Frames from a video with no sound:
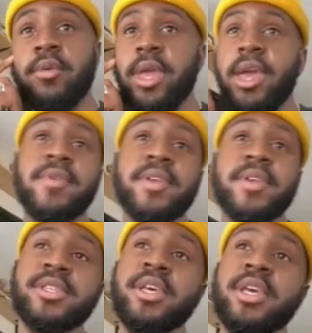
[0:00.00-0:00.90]
okay, this
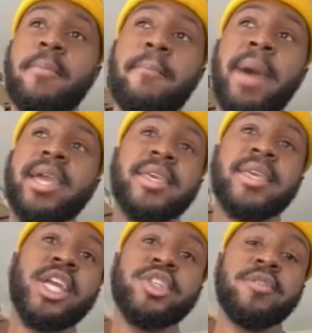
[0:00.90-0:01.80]
is my
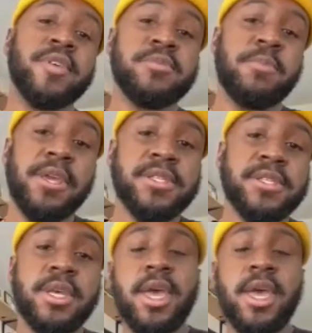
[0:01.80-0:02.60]
gauge of this piece.